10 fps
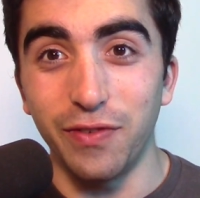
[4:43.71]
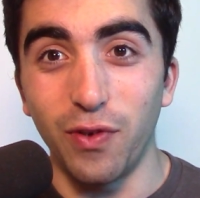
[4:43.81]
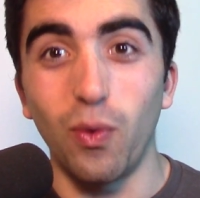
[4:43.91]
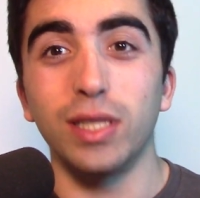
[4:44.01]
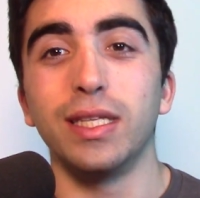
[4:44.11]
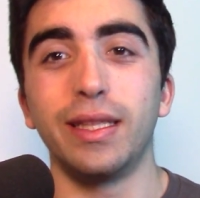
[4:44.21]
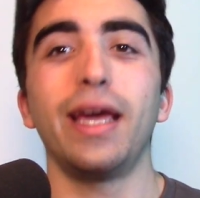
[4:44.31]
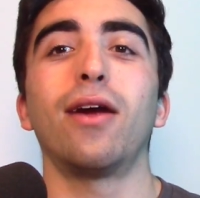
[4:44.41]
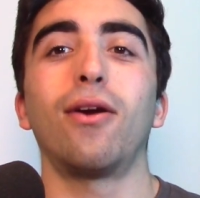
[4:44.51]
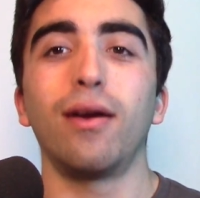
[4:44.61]
If it wasn't
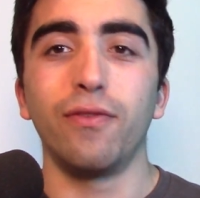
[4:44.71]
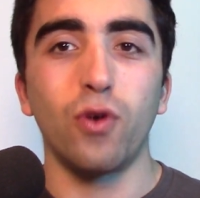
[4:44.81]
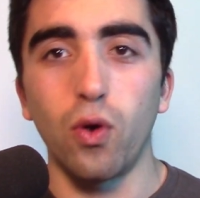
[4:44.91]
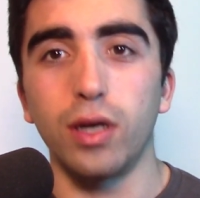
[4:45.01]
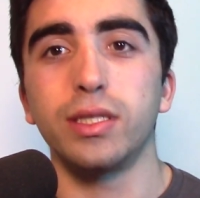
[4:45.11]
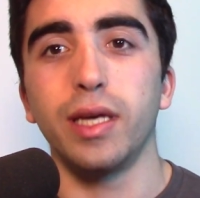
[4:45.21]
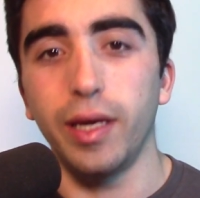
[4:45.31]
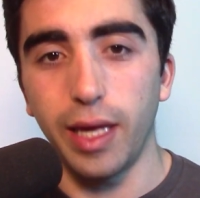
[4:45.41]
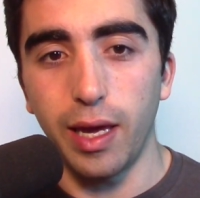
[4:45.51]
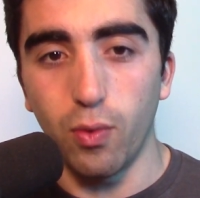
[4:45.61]
there, of course,
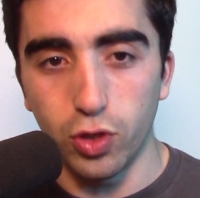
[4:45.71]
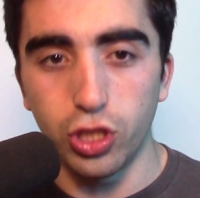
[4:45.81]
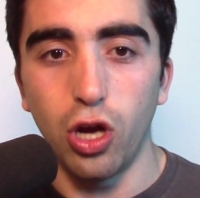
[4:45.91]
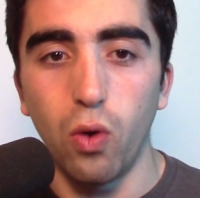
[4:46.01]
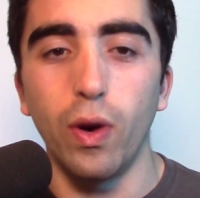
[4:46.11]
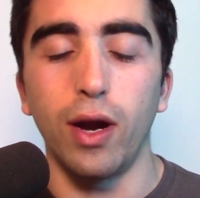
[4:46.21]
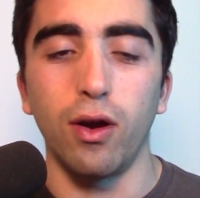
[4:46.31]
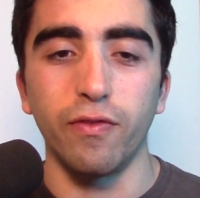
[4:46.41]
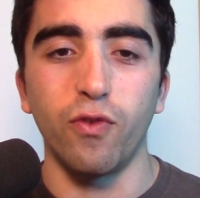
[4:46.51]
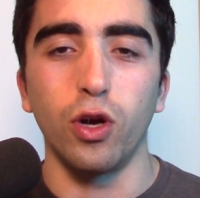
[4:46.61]
it was nowhere,
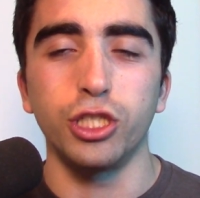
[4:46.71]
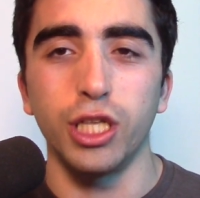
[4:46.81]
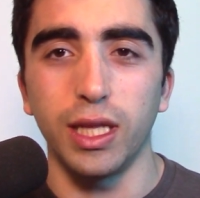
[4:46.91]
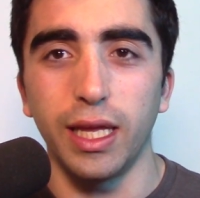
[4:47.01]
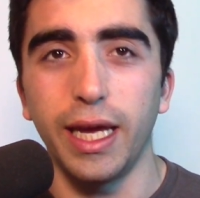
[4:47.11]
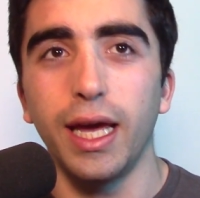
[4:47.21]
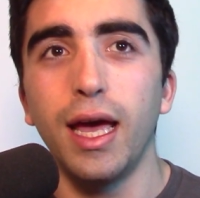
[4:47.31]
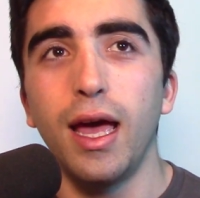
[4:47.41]
unfortunately,